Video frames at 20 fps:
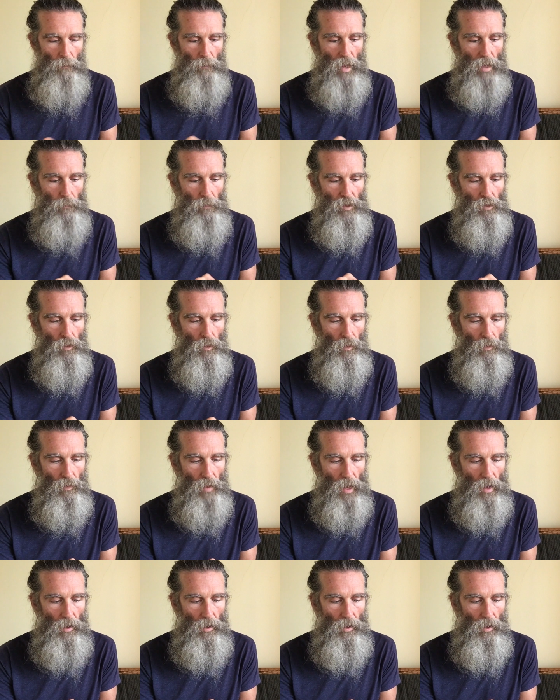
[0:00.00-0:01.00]
Maybe during
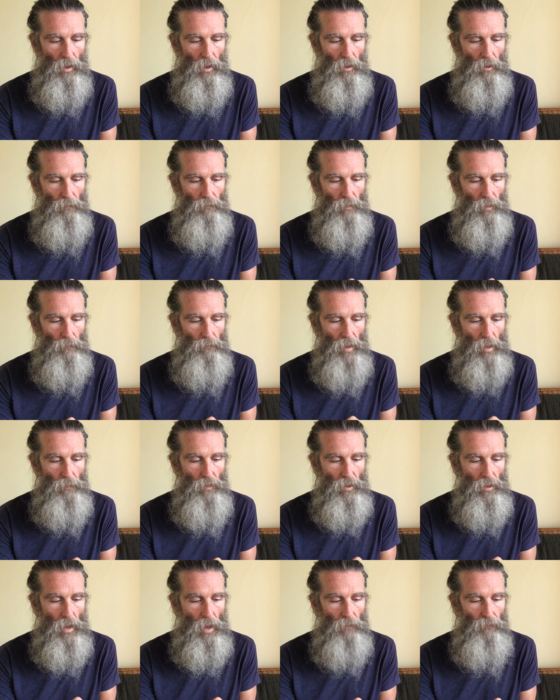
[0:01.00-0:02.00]
that,
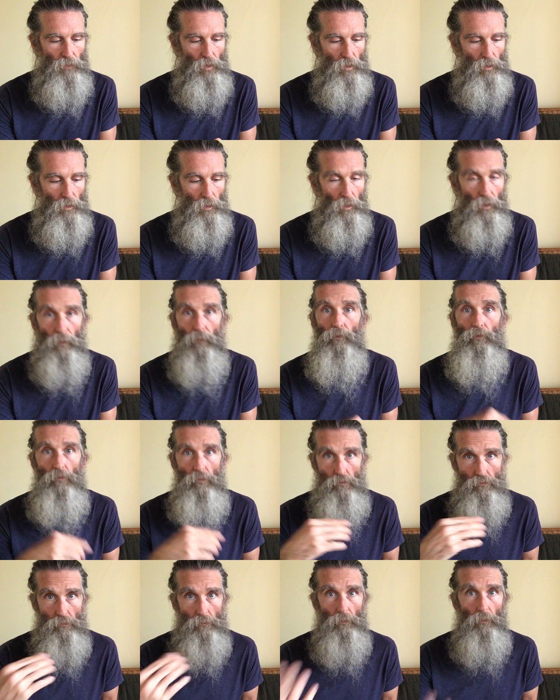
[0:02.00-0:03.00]
maybe after you're
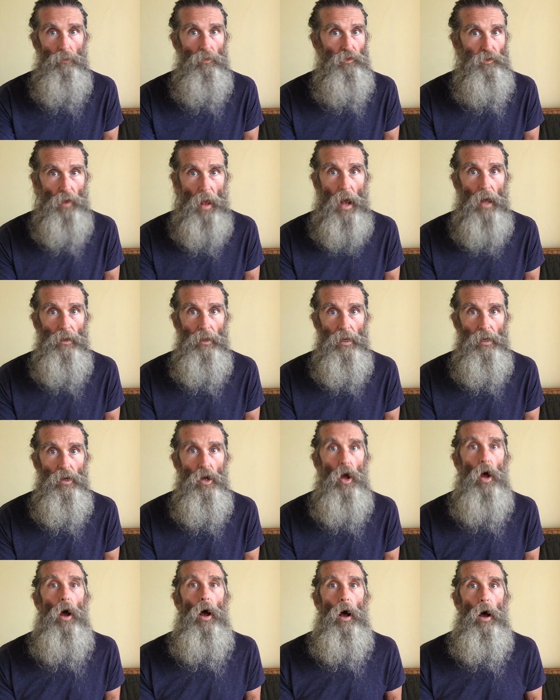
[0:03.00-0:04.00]
solid
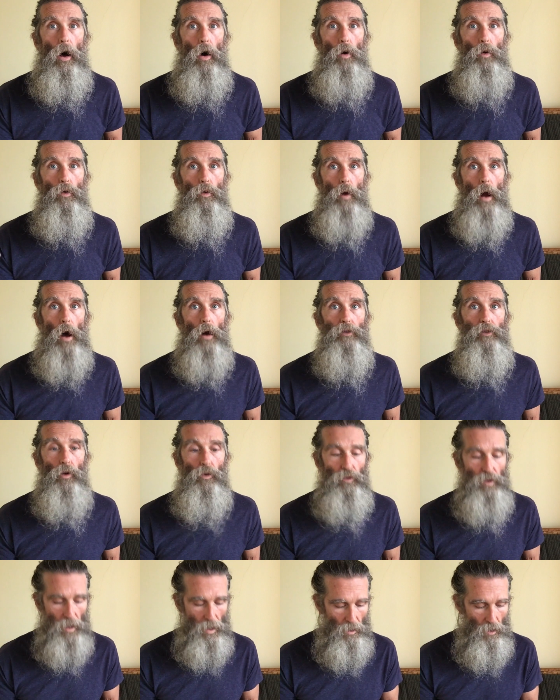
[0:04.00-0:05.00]
on raw till
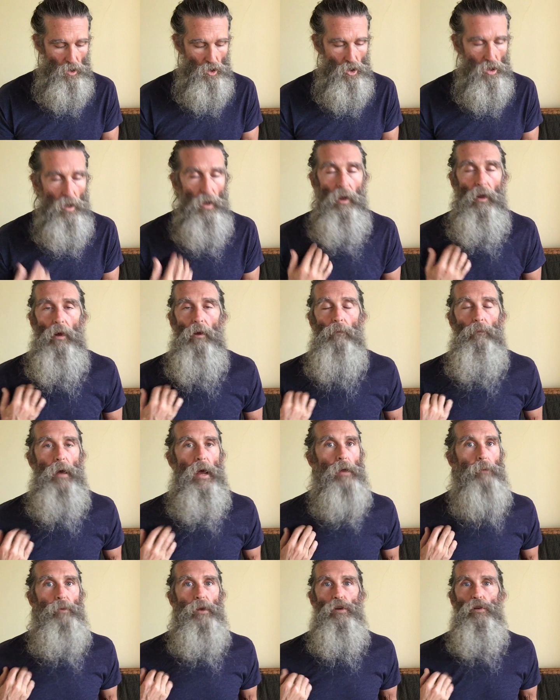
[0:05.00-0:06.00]
dinner,
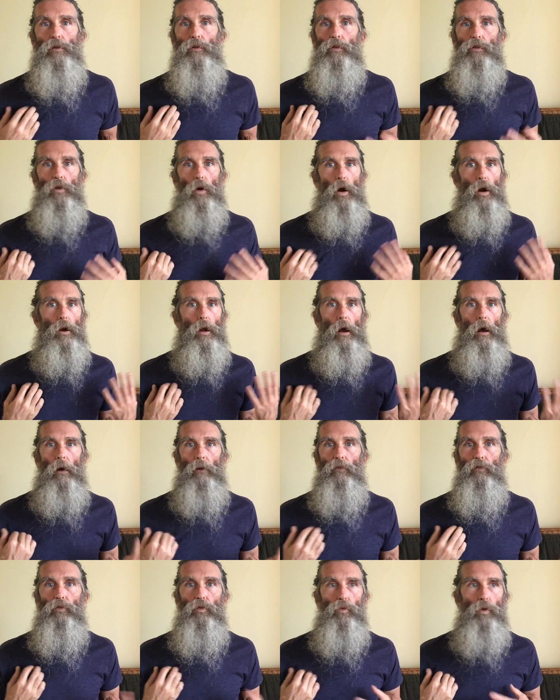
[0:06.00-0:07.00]
maybe you start
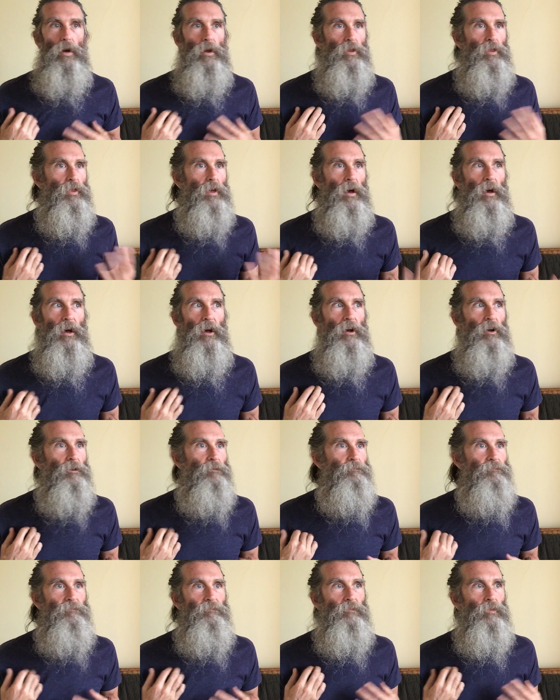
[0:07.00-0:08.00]
off with
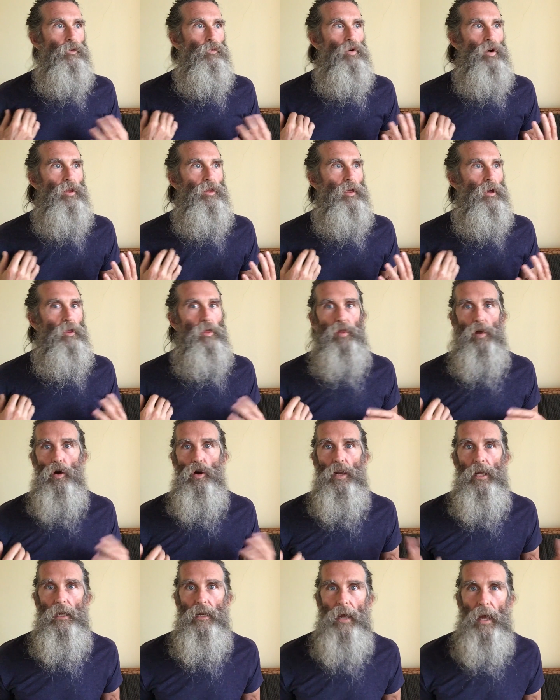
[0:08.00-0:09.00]
a
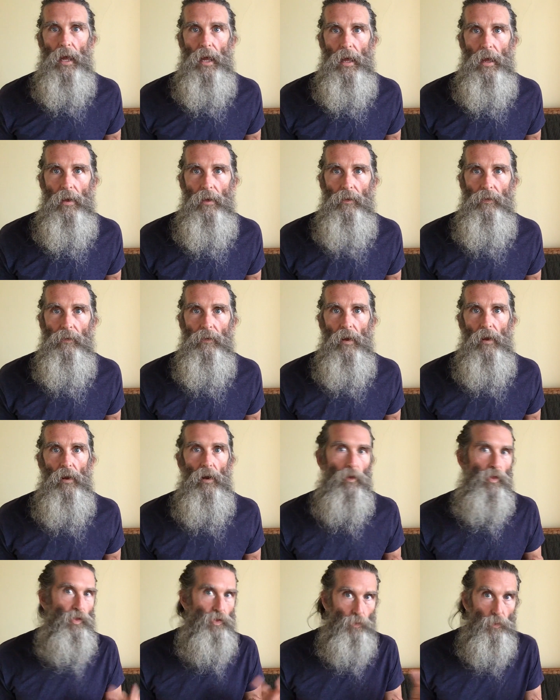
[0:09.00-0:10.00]
30 days,
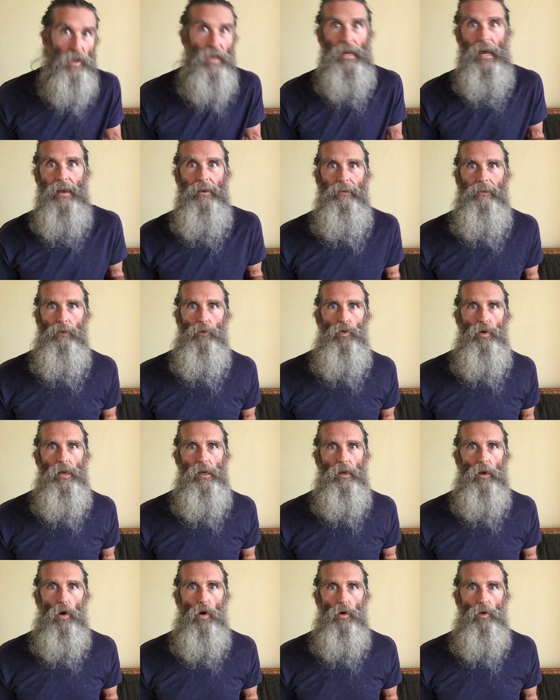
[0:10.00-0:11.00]
3 days a
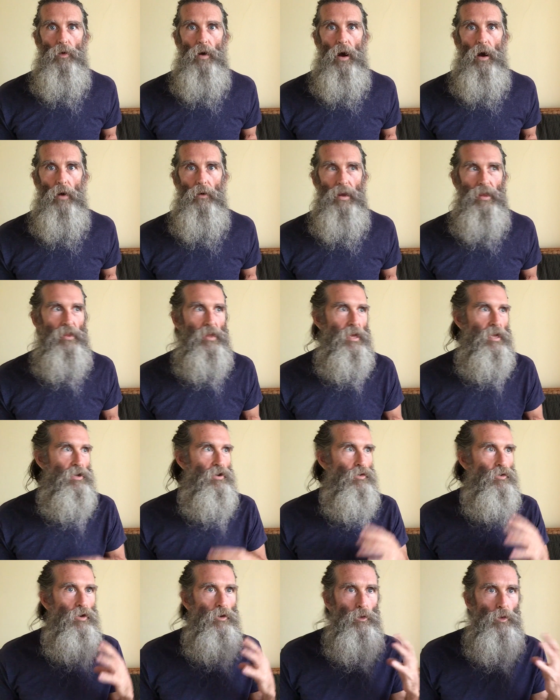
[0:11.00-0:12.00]
week on raw, and then
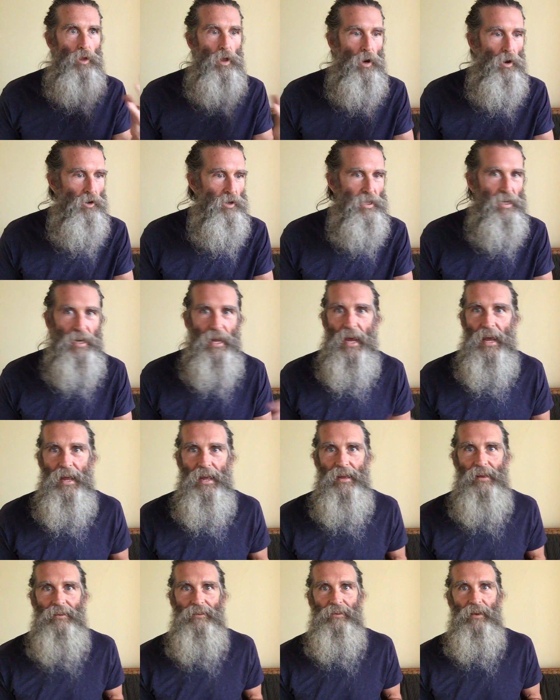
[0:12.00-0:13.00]
you do 30
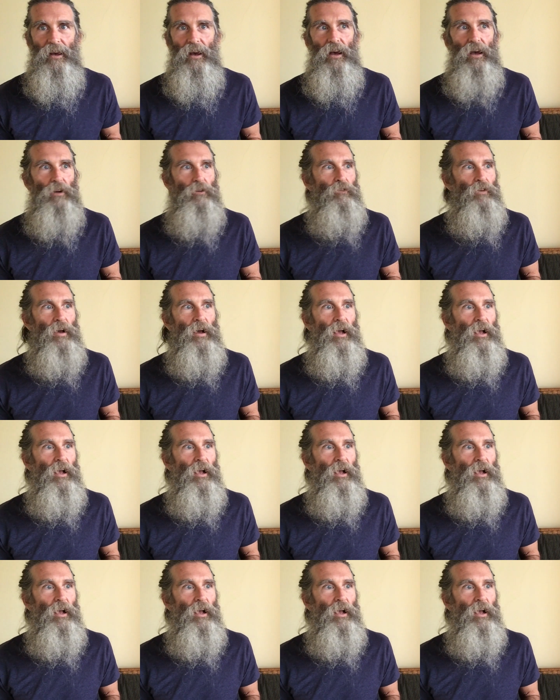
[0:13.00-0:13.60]
days of